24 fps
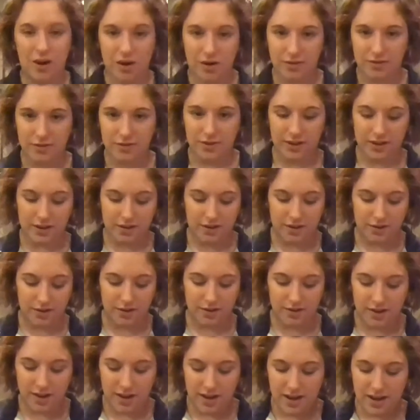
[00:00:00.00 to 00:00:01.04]
are feeling
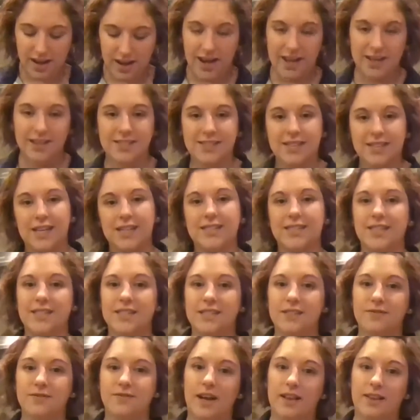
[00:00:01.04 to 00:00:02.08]
heard. And it's that
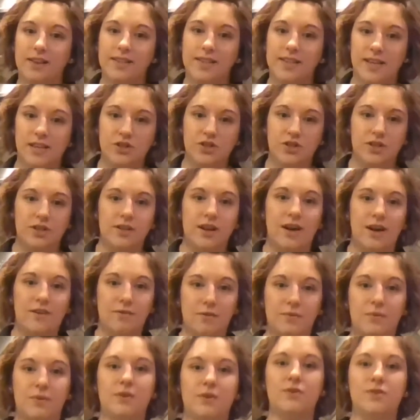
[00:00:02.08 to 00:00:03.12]
sense of validation.
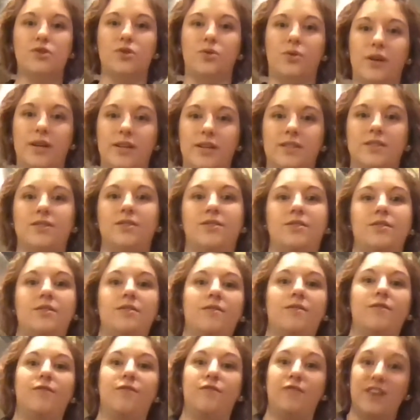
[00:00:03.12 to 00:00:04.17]
Everyone enjoys
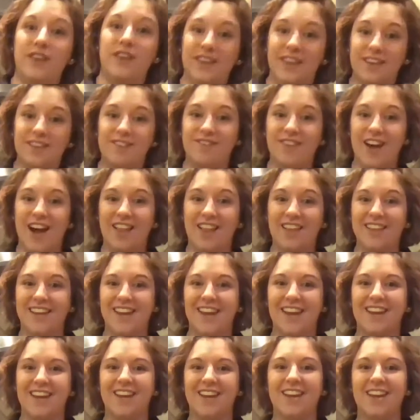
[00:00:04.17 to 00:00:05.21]
feeling
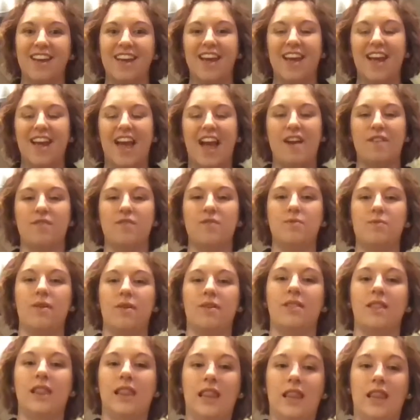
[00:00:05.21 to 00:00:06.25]
validated.
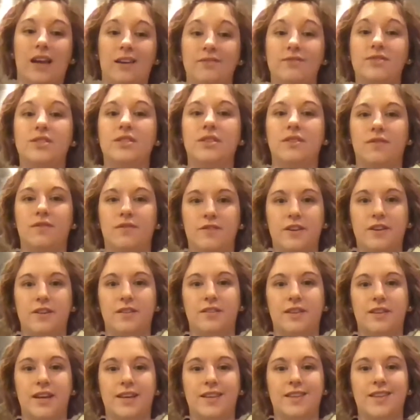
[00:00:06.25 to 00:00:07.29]
Everyone loves to
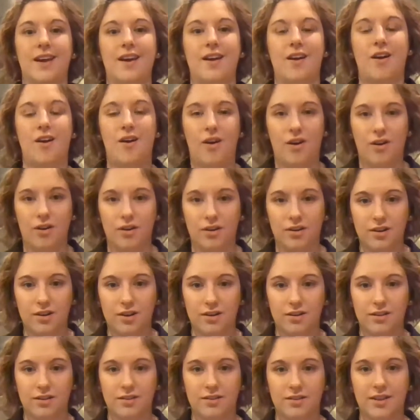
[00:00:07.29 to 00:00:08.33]
feel like they are
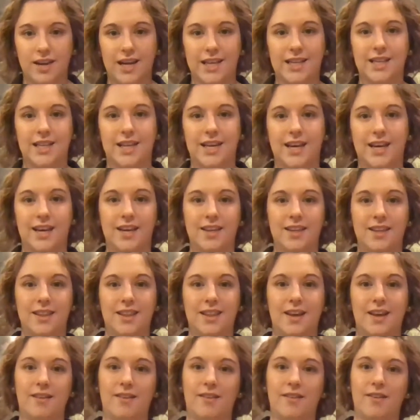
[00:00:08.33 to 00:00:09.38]
heard and like
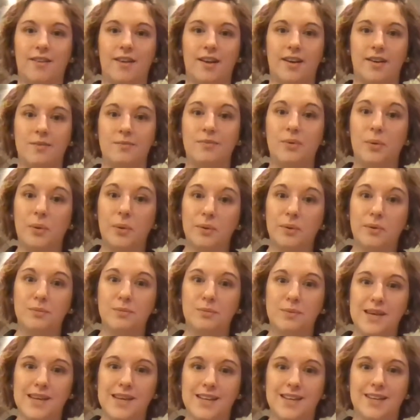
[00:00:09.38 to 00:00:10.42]
they are an
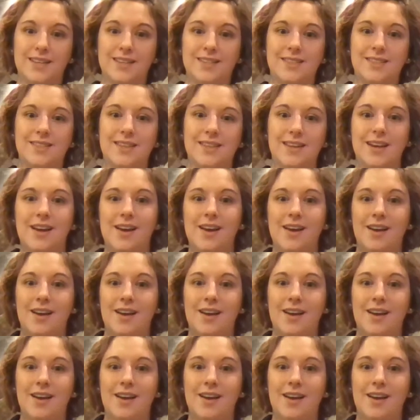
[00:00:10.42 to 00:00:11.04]
important piece